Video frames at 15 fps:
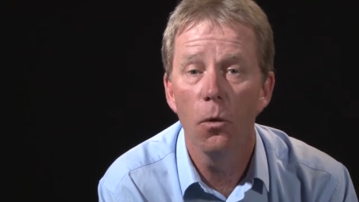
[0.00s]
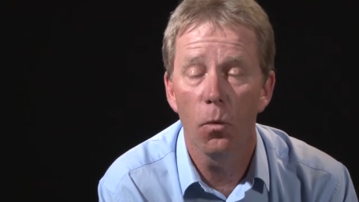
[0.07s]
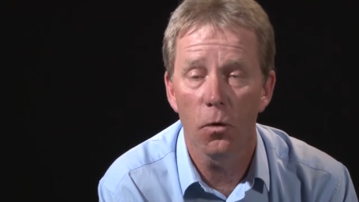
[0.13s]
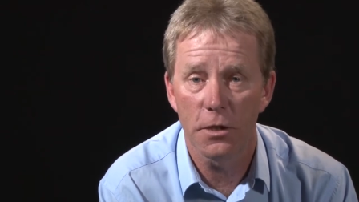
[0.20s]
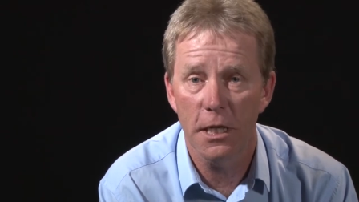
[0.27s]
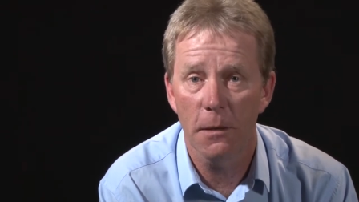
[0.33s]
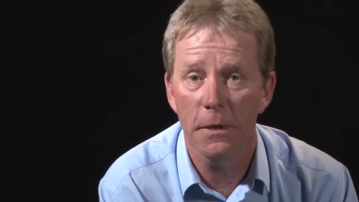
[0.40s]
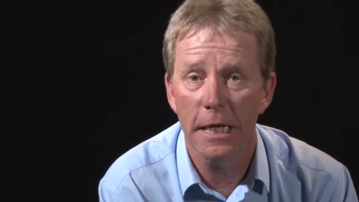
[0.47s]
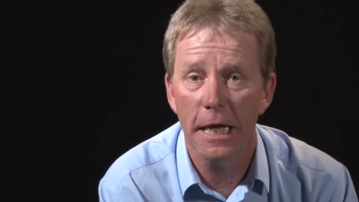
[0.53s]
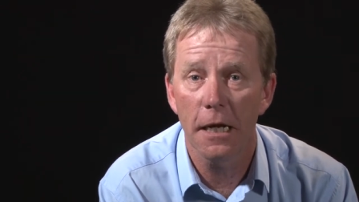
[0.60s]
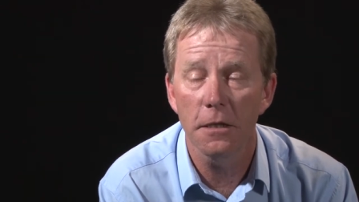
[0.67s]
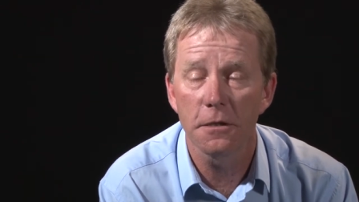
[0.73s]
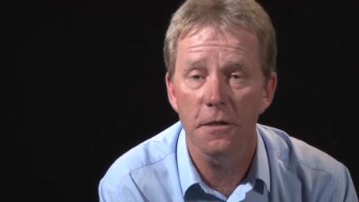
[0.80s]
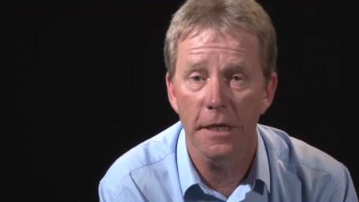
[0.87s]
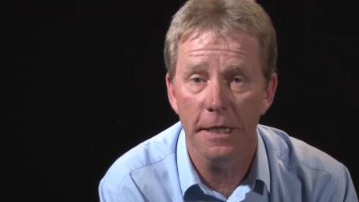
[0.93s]
what somebody
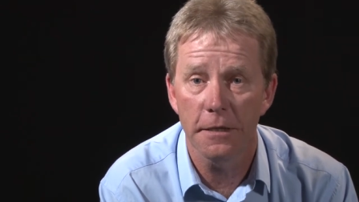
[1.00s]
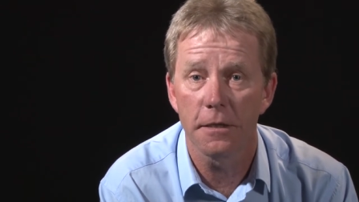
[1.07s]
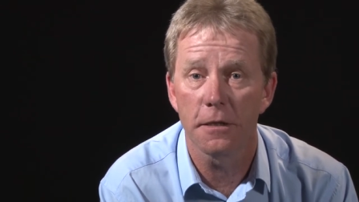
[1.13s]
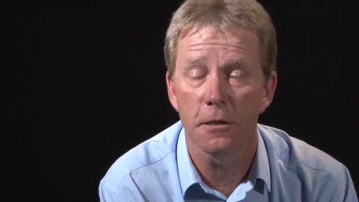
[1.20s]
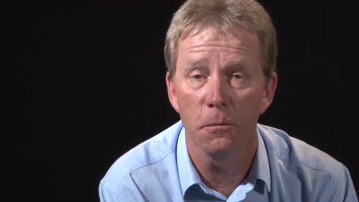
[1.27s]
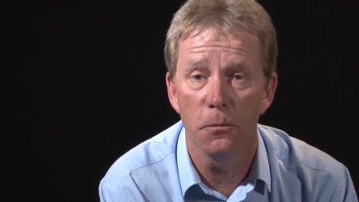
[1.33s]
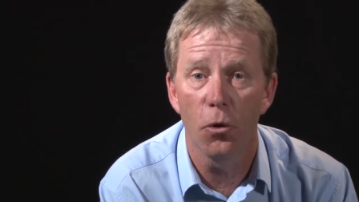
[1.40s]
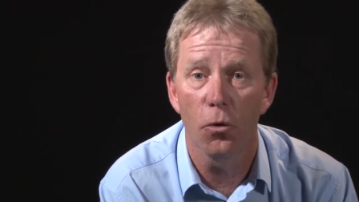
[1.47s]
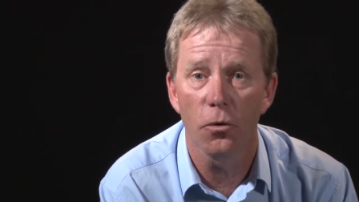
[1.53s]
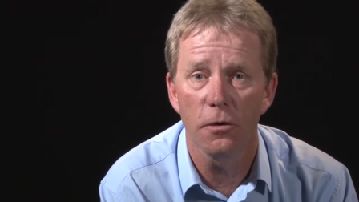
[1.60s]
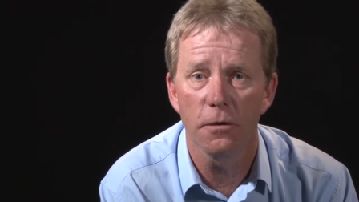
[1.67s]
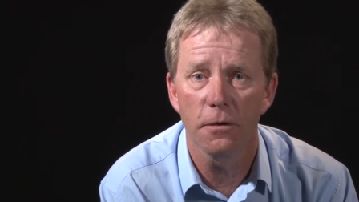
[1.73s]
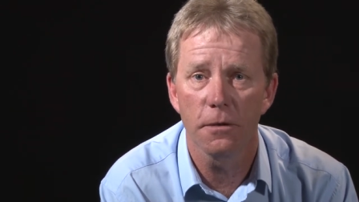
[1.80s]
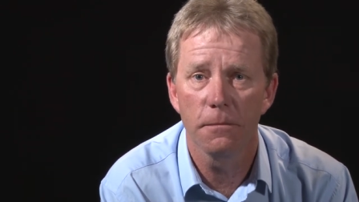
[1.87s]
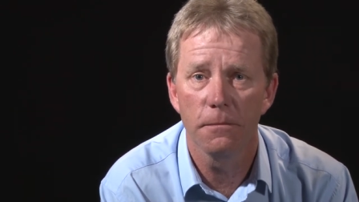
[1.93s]
else thinks is
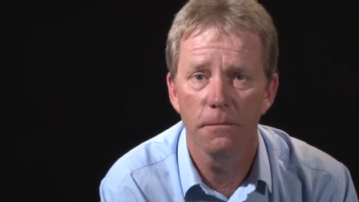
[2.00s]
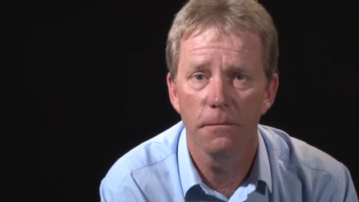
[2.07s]
important.